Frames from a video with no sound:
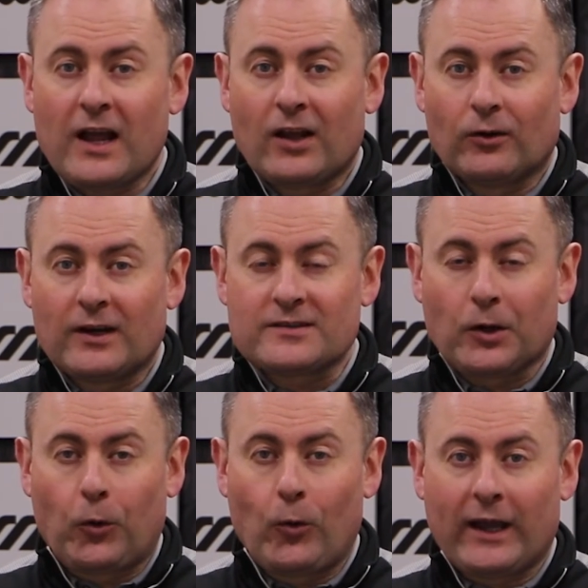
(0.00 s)
there you go, there's the
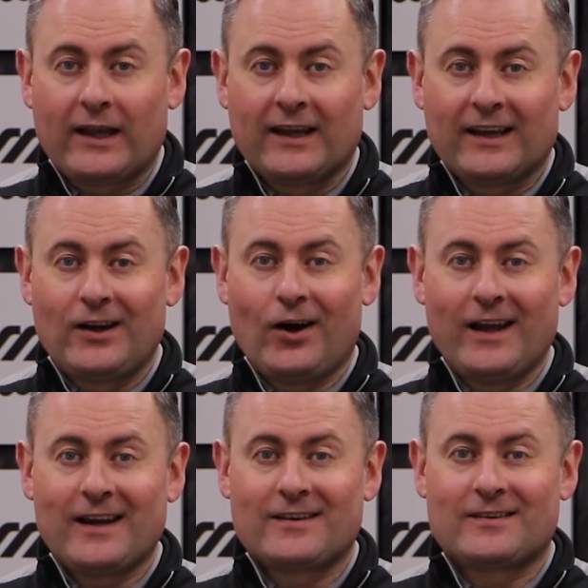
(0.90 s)
quick
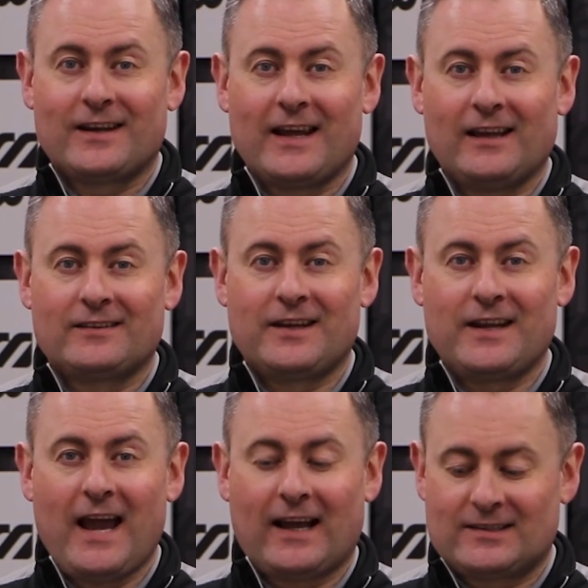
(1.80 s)
guide to the
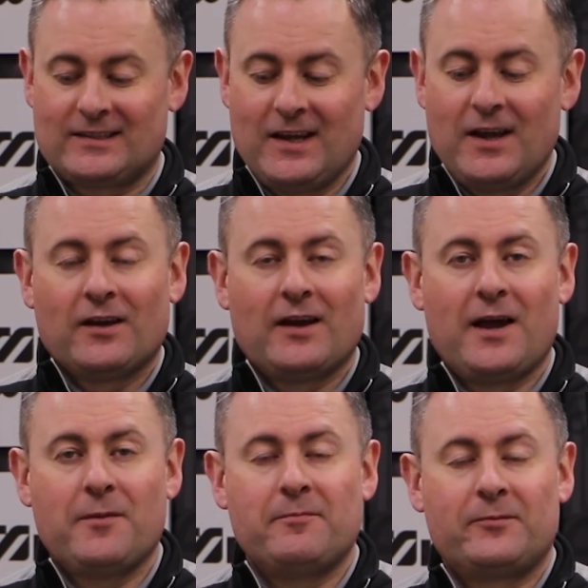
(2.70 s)

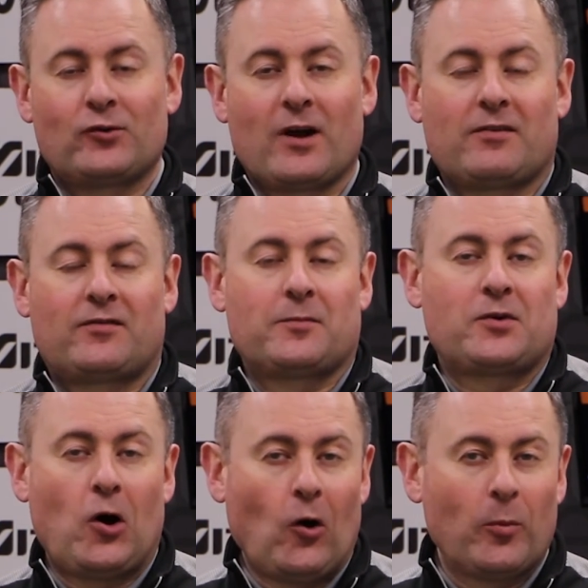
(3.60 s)
LTDx driver from
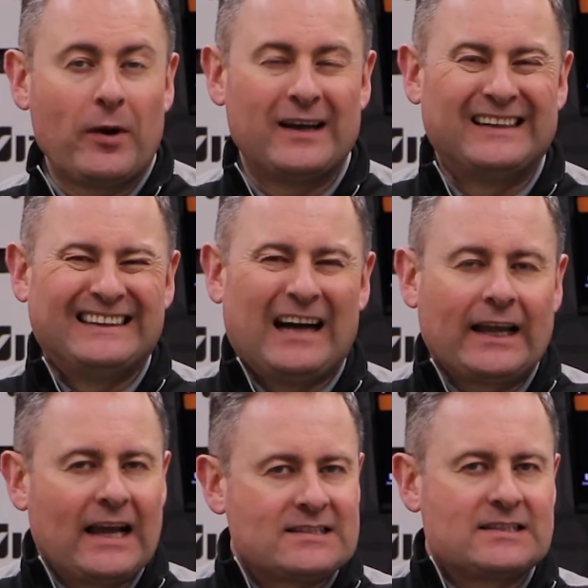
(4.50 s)
Cobra. I
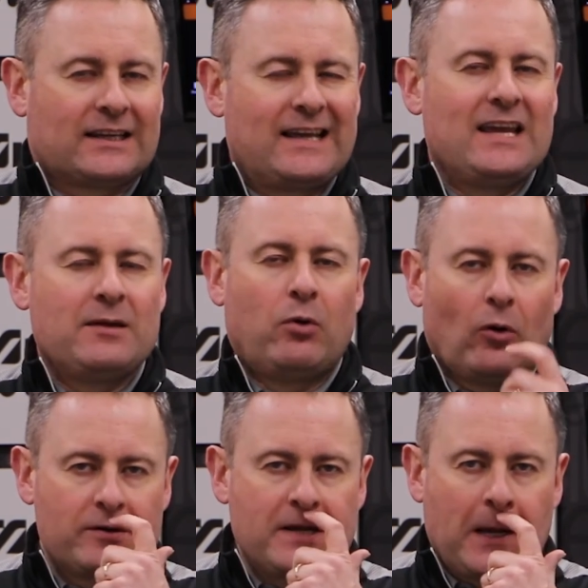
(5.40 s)
guess the key
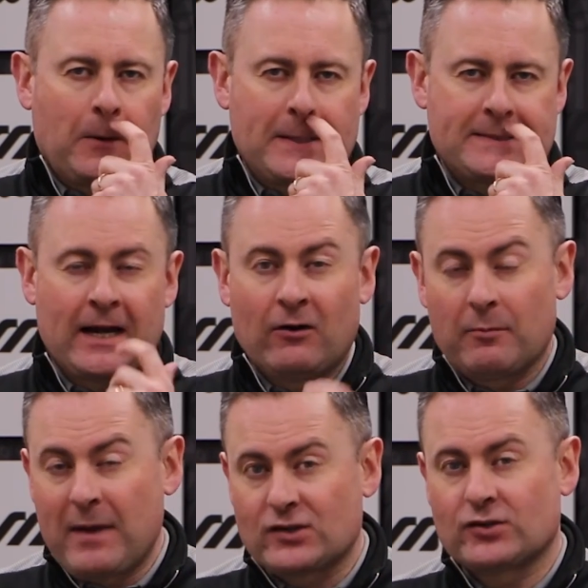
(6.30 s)
important takeaways here
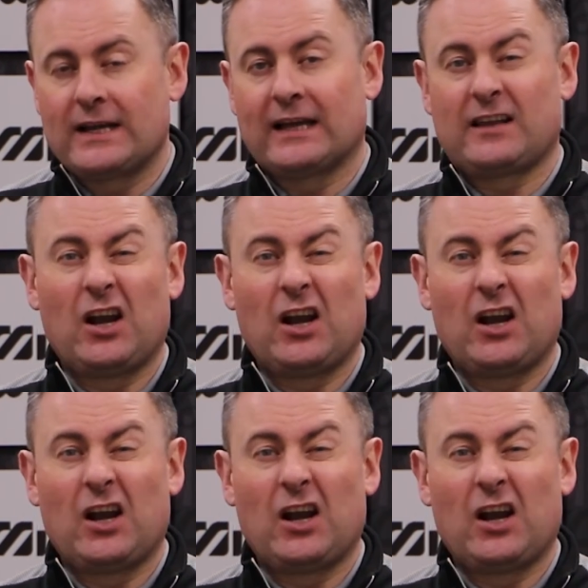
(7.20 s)
are make sure you get the